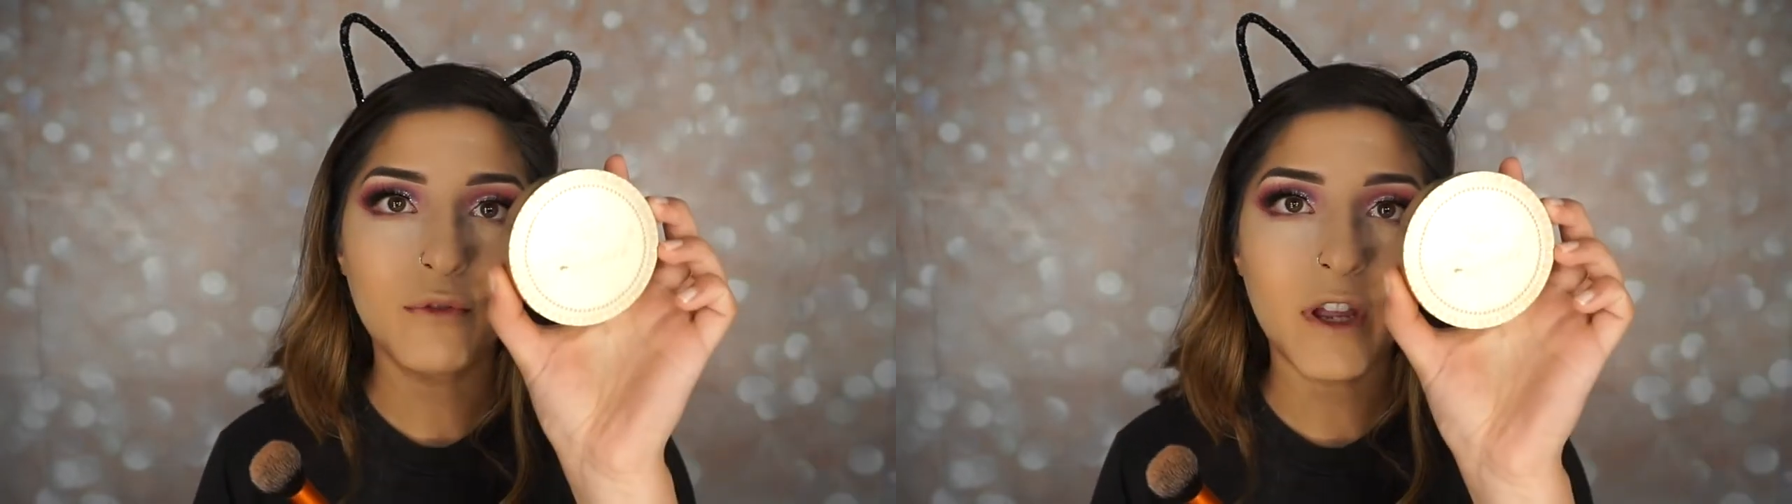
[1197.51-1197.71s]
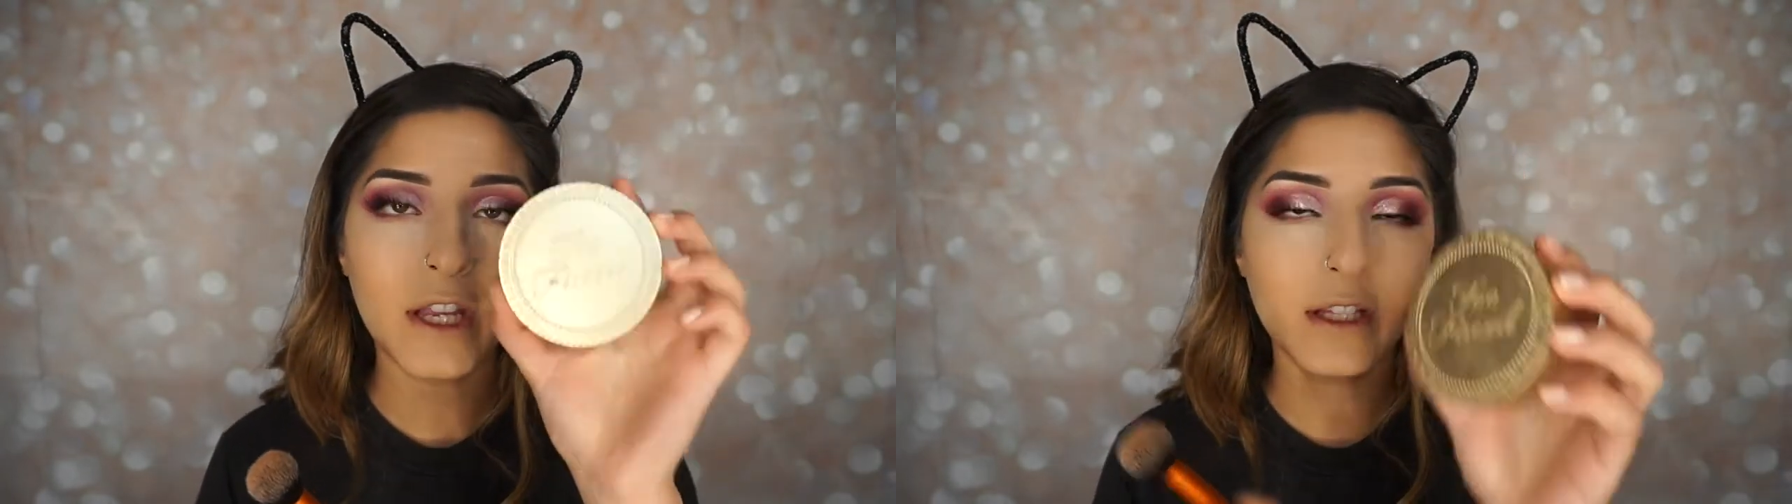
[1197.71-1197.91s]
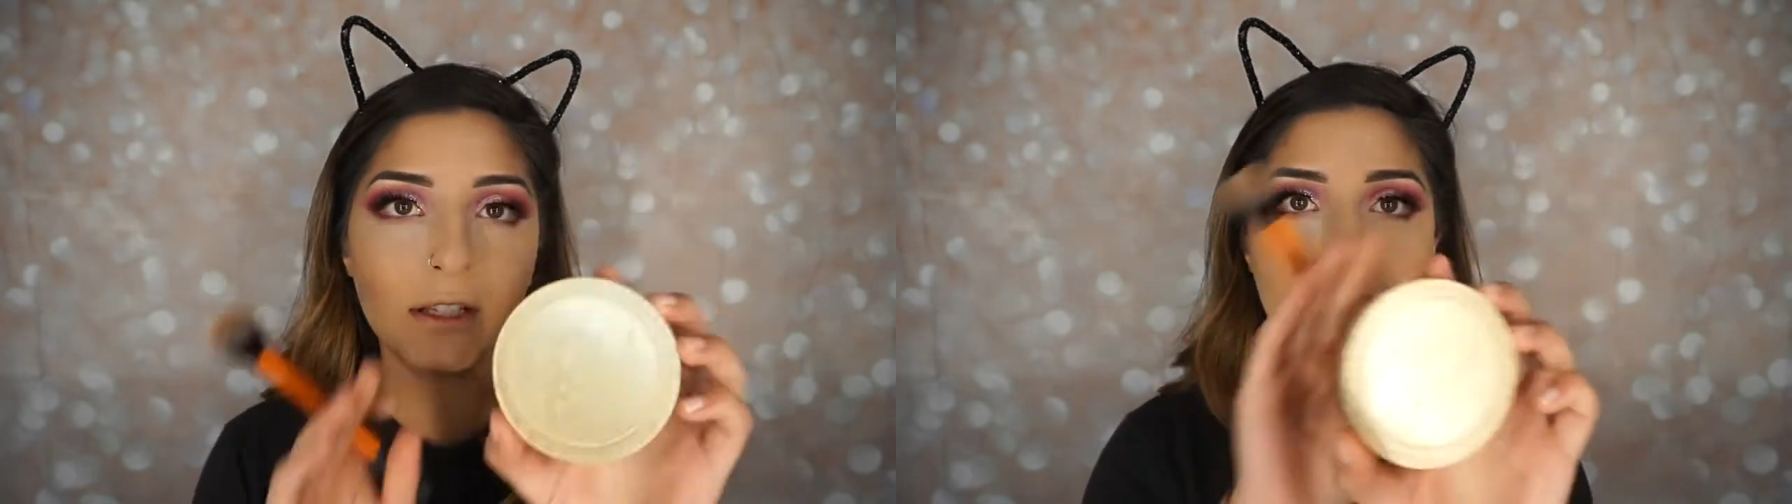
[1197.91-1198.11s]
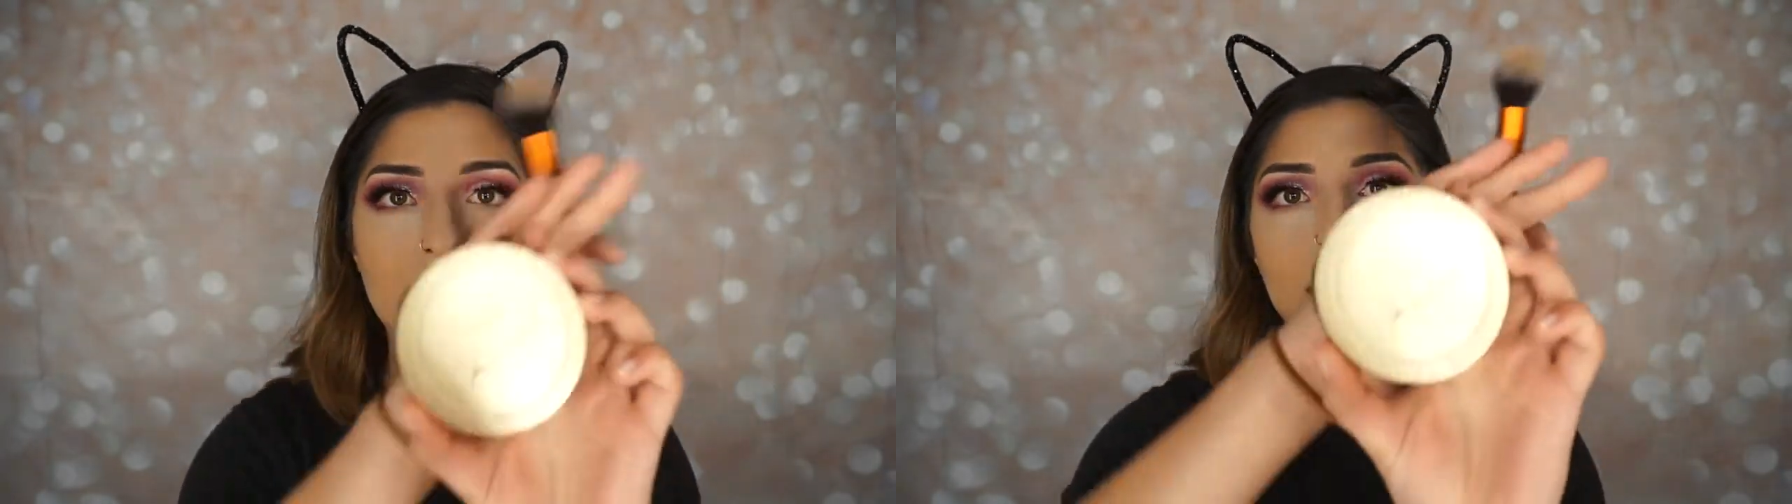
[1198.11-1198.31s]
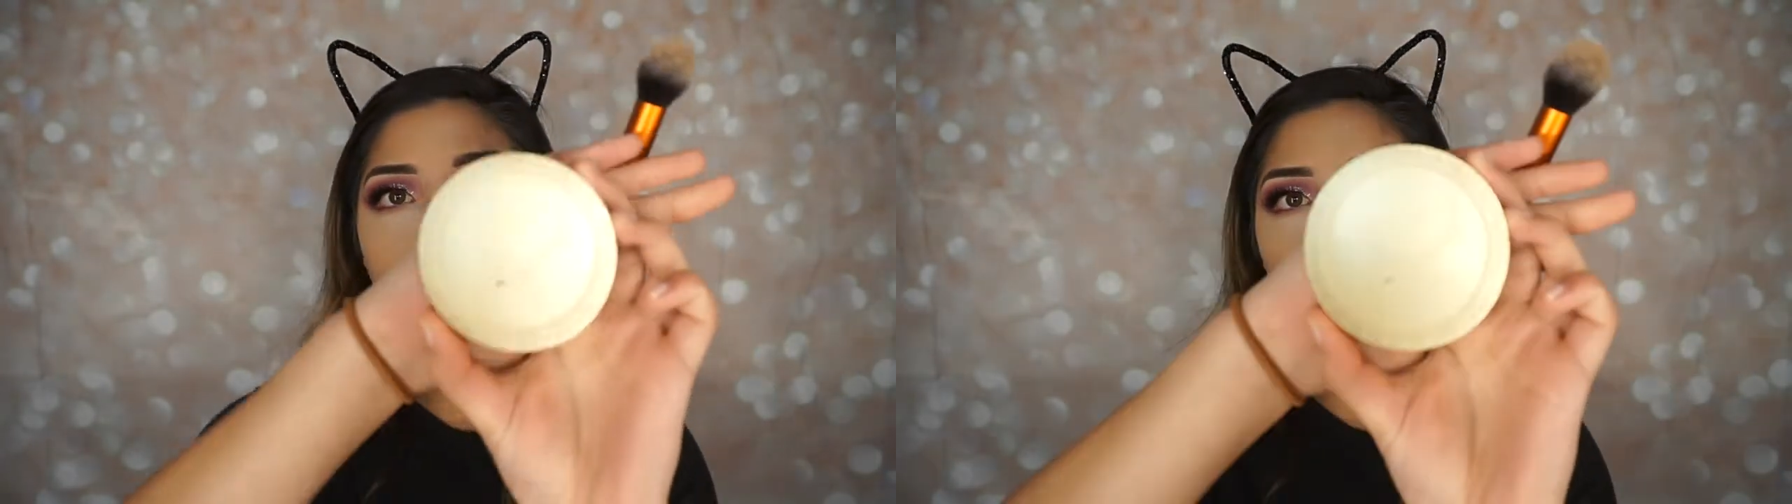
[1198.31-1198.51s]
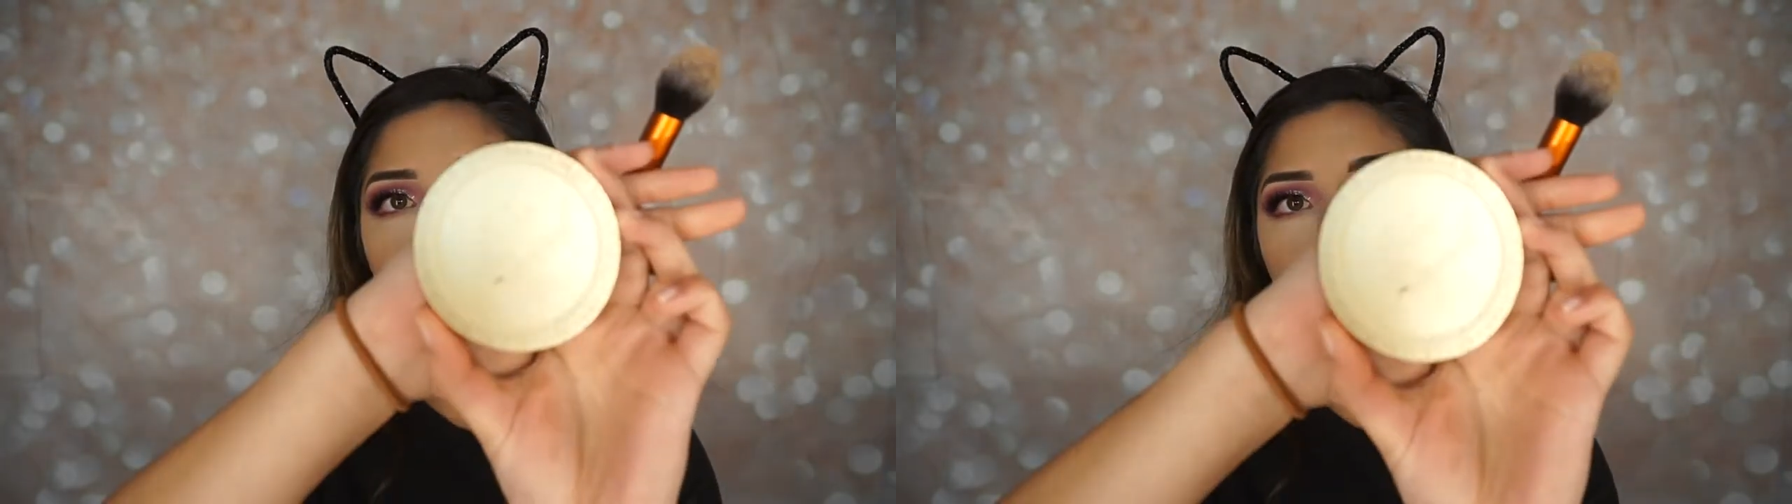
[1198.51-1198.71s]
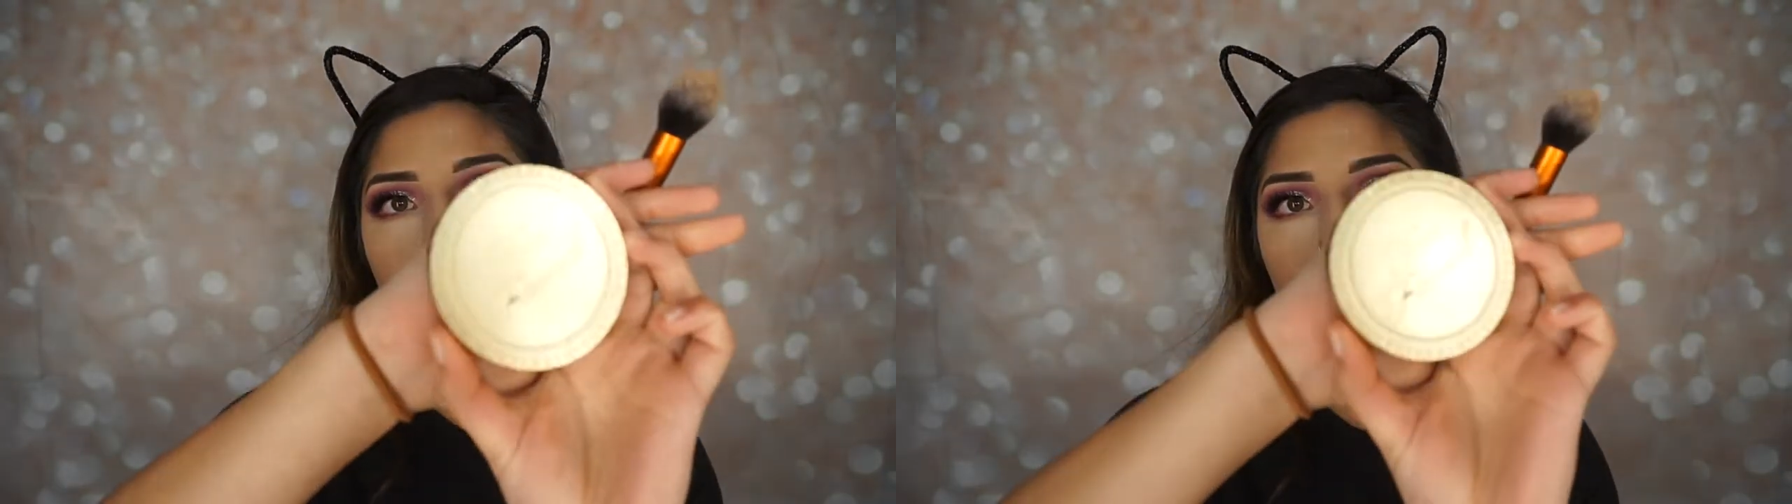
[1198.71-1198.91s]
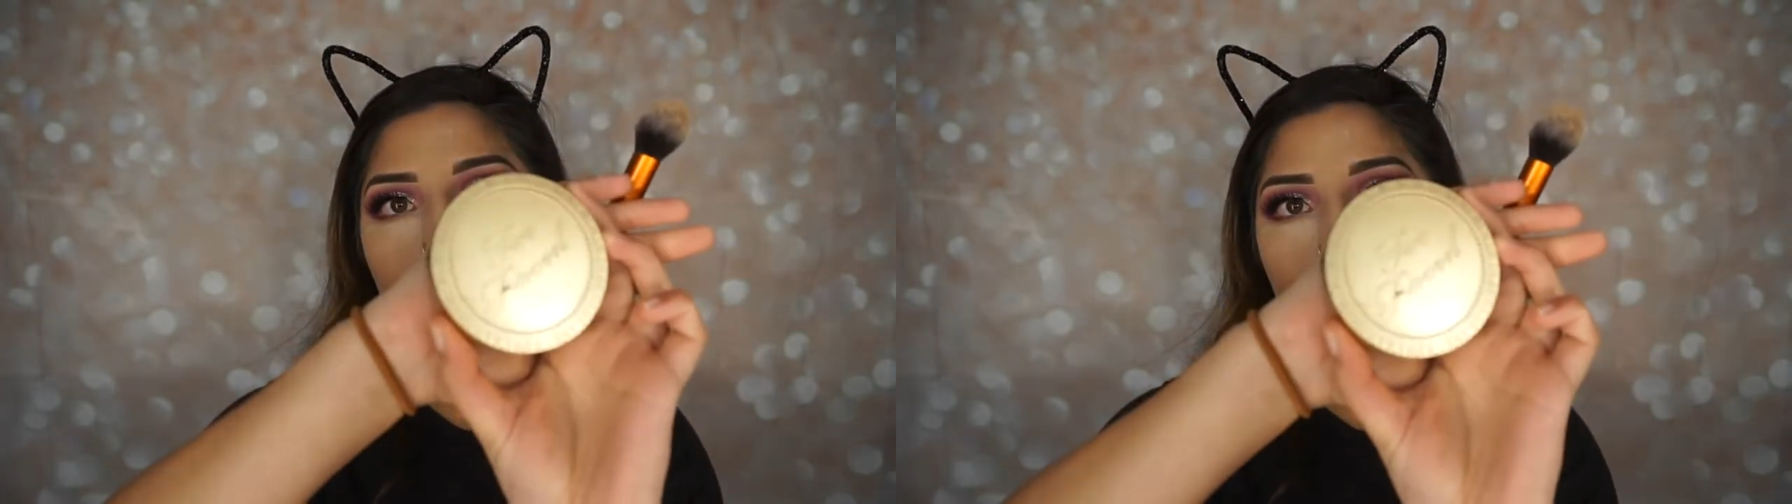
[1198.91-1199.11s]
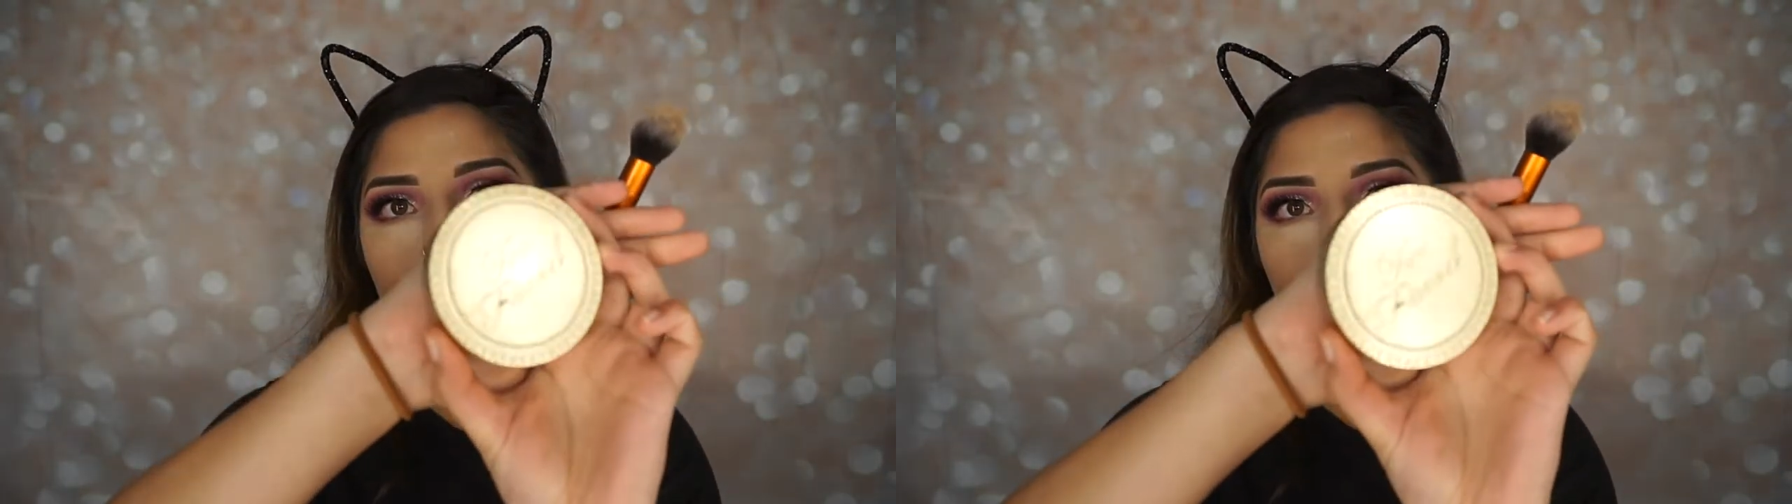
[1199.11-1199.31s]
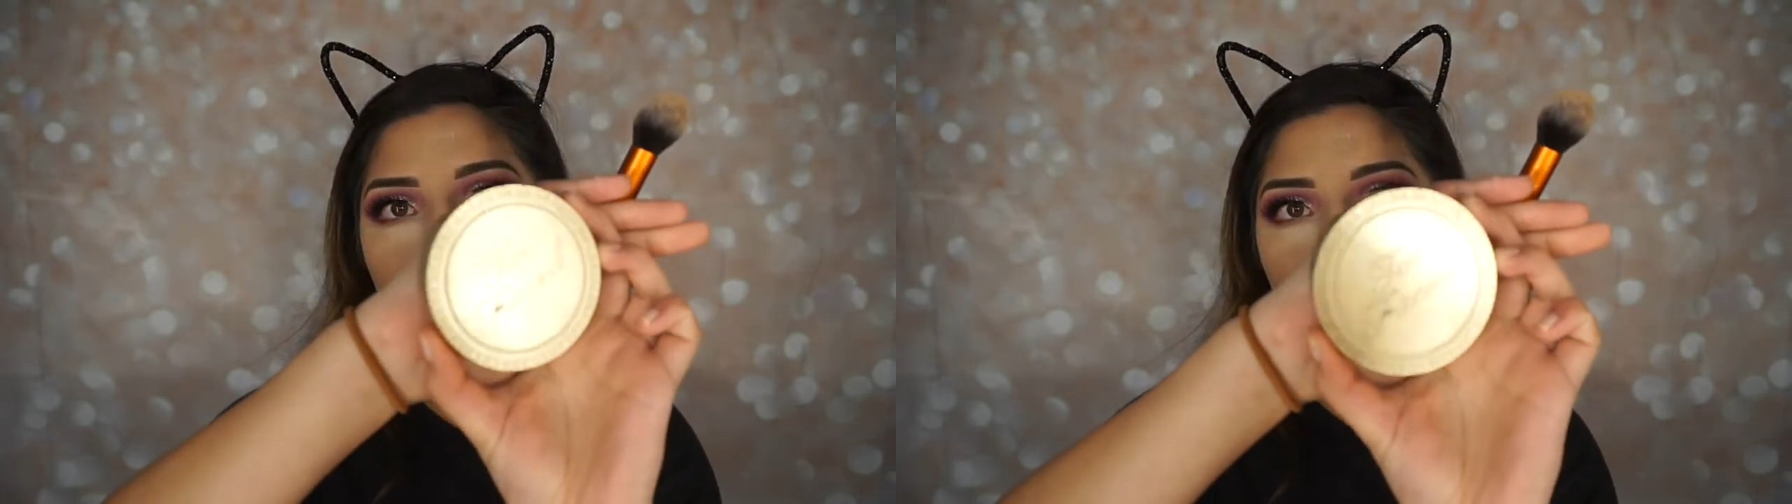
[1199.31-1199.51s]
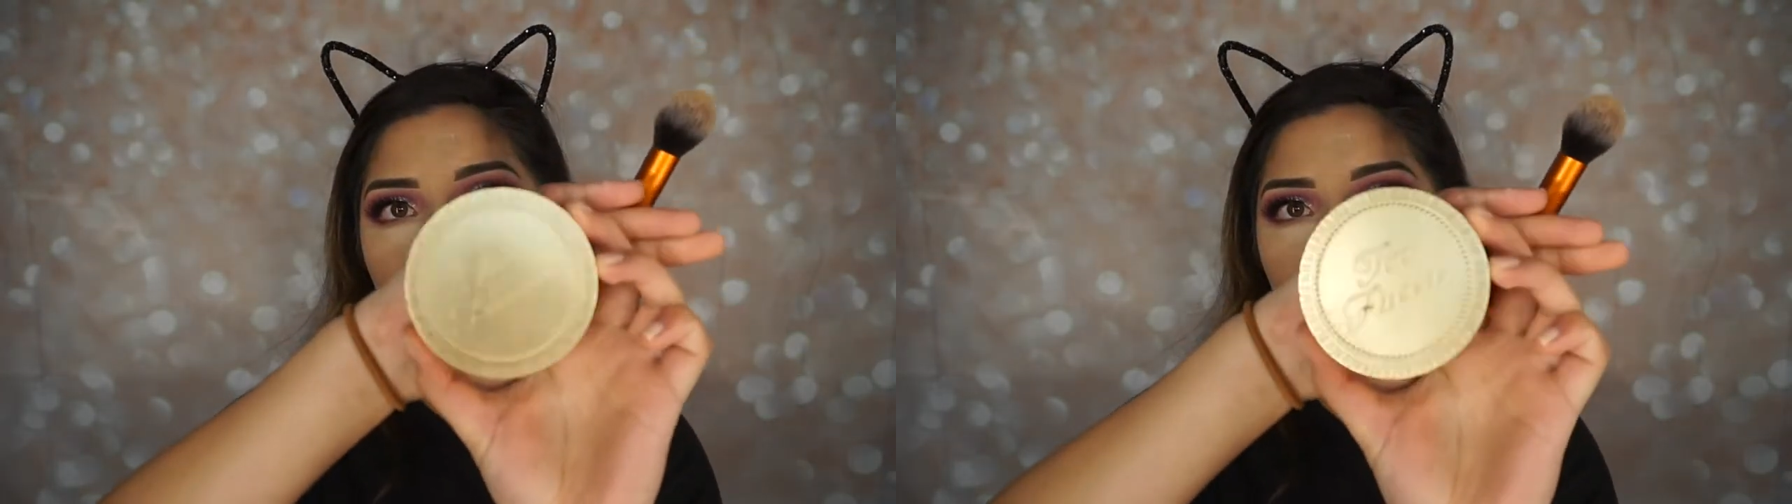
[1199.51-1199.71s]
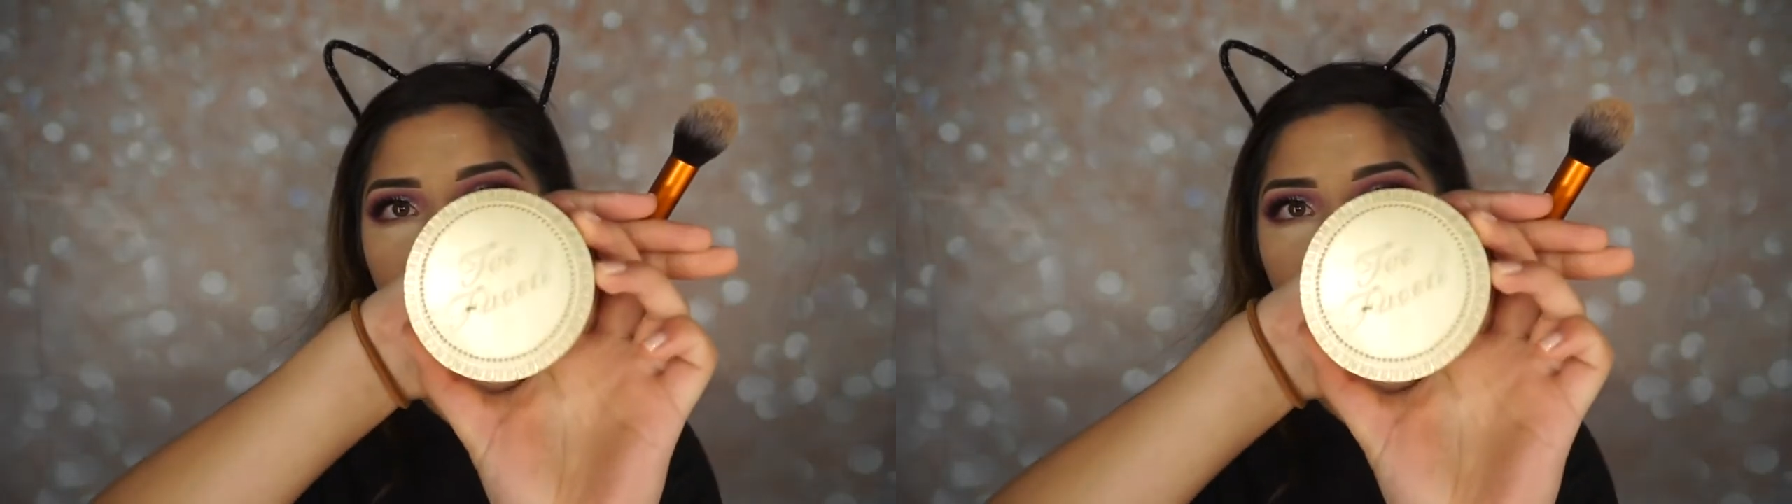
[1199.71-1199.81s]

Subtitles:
Faced, bright.